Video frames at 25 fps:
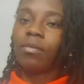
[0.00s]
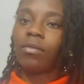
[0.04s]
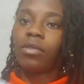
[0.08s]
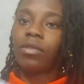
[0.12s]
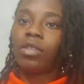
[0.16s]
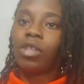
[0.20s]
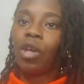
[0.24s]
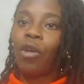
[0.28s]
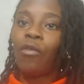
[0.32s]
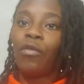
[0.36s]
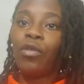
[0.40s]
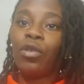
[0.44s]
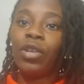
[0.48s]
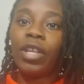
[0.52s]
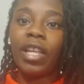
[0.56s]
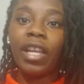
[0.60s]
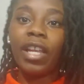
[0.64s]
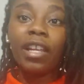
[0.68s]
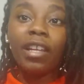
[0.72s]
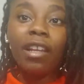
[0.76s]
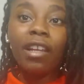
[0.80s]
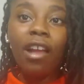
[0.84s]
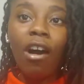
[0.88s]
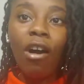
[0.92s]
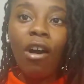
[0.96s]
So if you
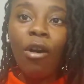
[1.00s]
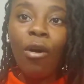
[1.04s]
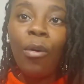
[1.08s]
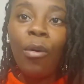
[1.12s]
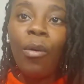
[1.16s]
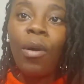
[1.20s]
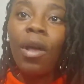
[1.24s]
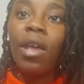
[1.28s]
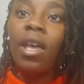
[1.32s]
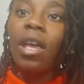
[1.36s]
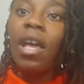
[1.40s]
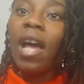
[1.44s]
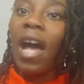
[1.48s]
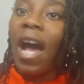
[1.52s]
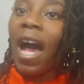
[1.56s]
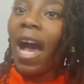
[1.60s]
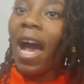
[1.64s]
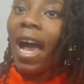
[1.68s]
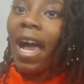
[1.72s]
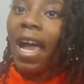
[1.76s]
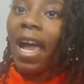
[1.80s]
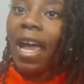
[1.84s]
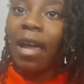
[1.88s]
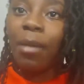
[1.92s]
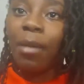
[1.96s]
didn't know,
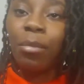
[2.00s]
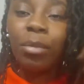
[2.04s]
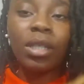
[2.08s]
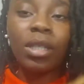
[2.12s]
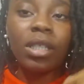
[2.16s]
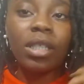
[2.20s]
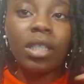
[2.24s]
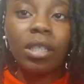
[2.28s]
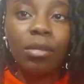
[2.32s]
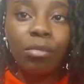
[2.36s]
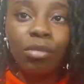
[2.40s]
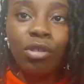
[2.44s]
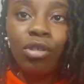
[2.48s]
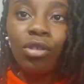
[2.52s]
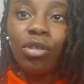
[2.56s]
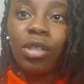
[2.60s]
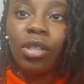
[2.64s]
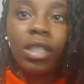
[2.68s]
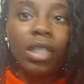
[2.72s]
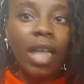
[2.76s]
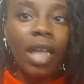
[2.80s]
I am a seamstress.